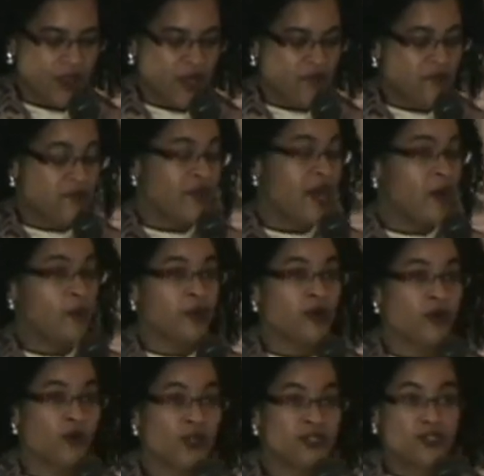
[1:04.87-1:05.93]
And for that, we
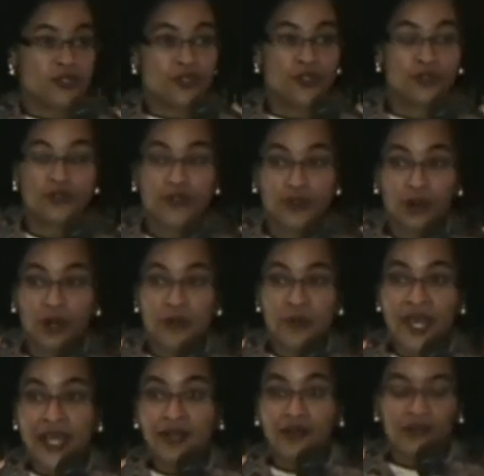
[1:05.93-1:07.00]
are going to turn to our
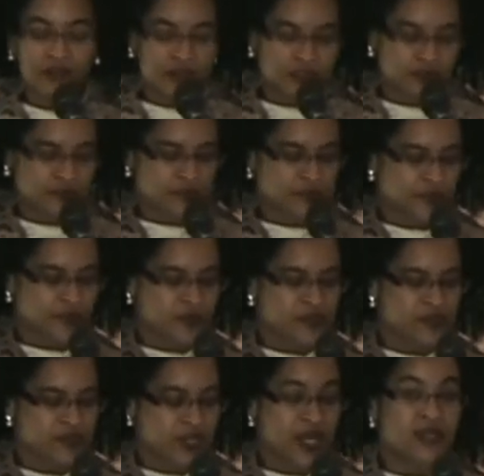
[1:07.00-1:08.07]
panel to further
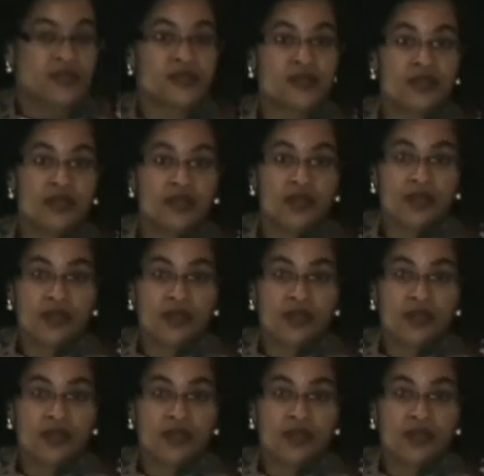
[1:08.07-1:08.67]
discuss